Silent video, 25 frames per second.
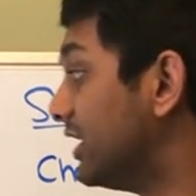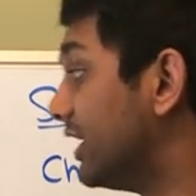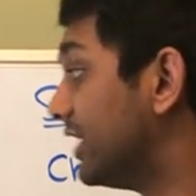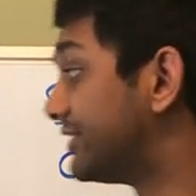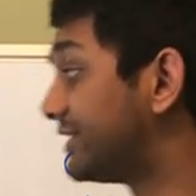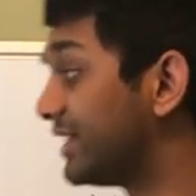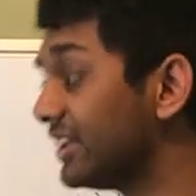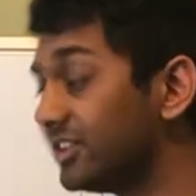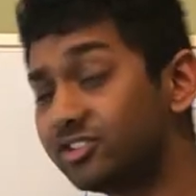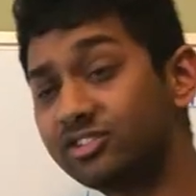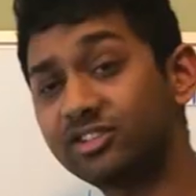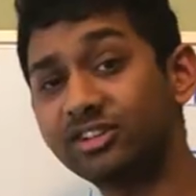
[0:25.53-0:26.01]

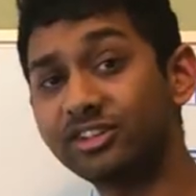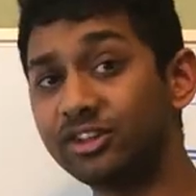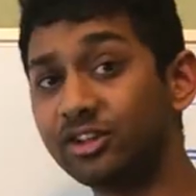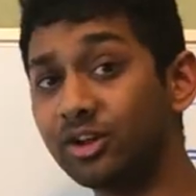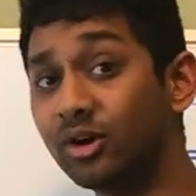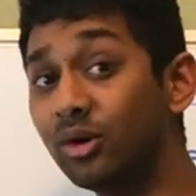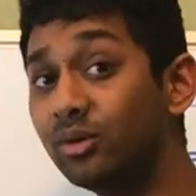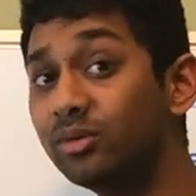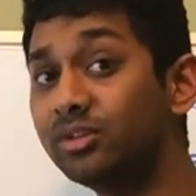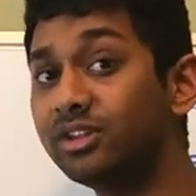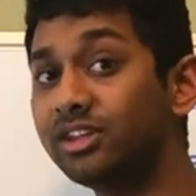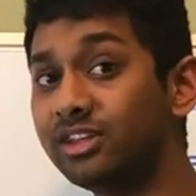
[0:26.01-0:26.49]
Essentially,
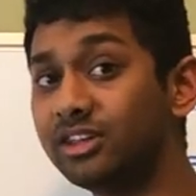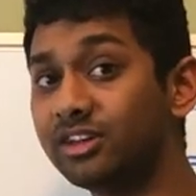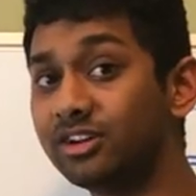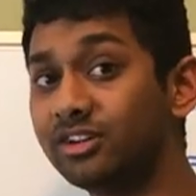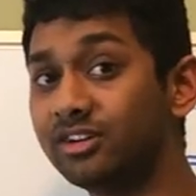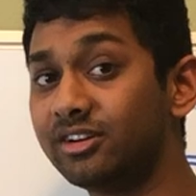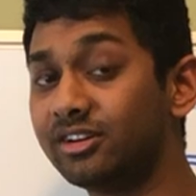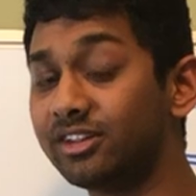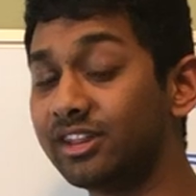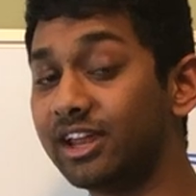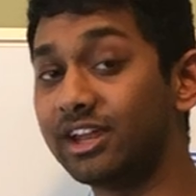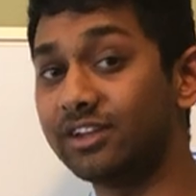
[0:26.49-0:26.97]
the only
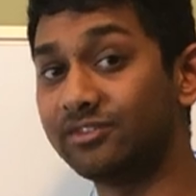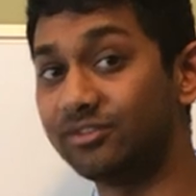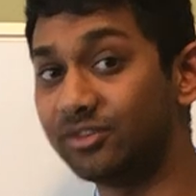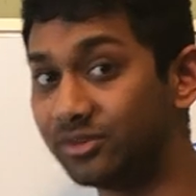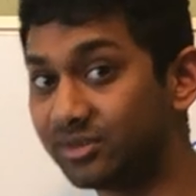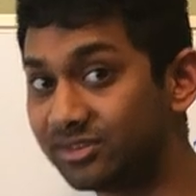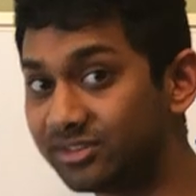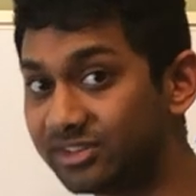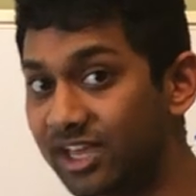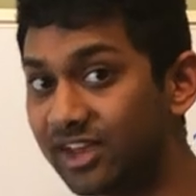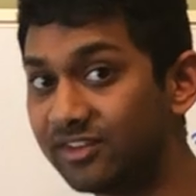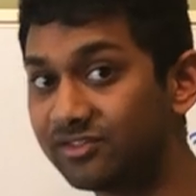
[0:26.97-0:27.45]
year that if
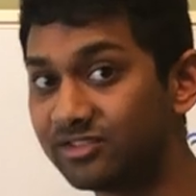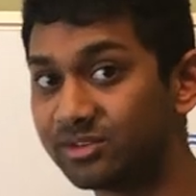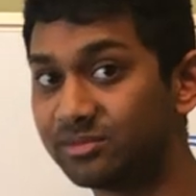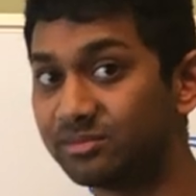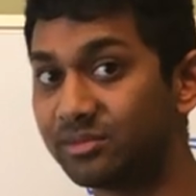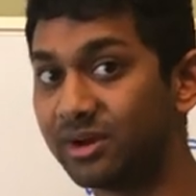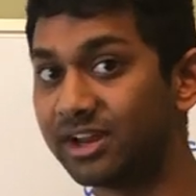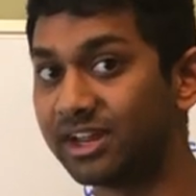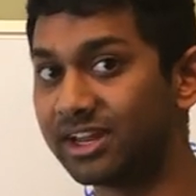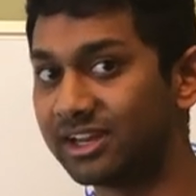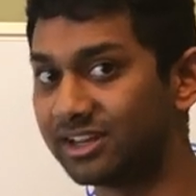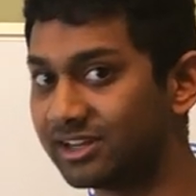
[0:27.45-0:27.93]
you saved your
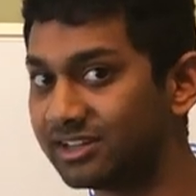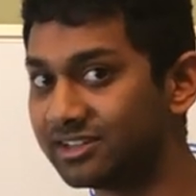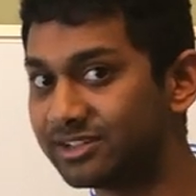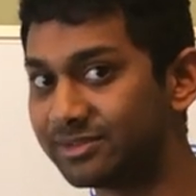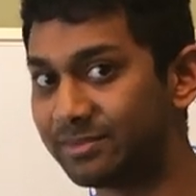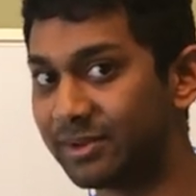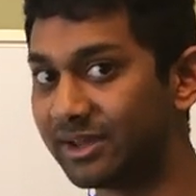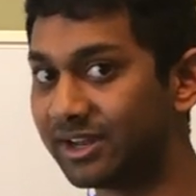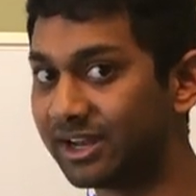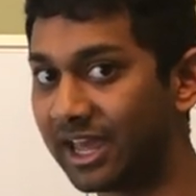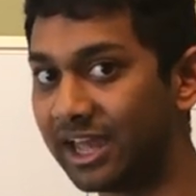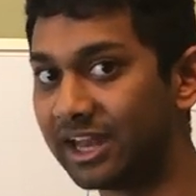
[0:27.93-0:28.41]
money and didn't
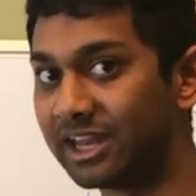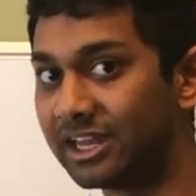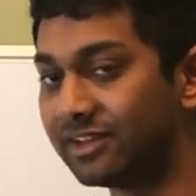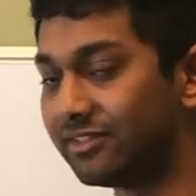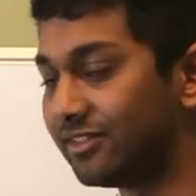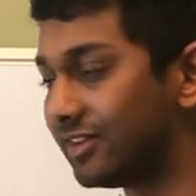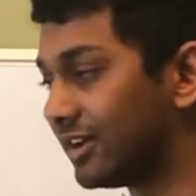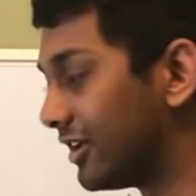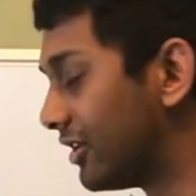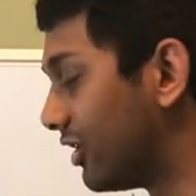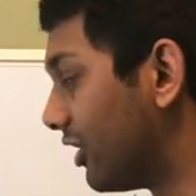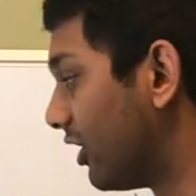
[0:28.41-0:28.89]
spend any
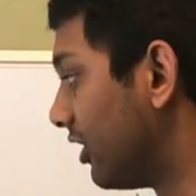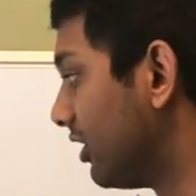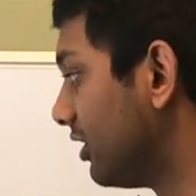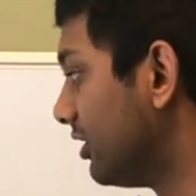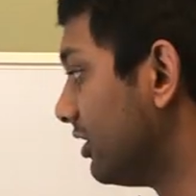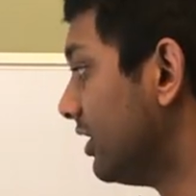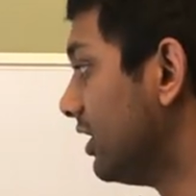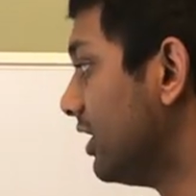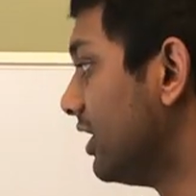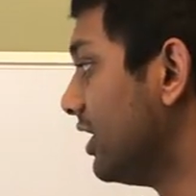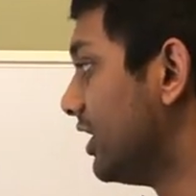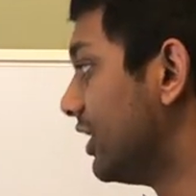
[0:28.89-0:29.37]
of it at
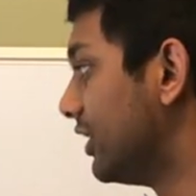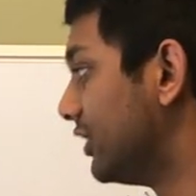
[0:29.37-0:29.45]
all,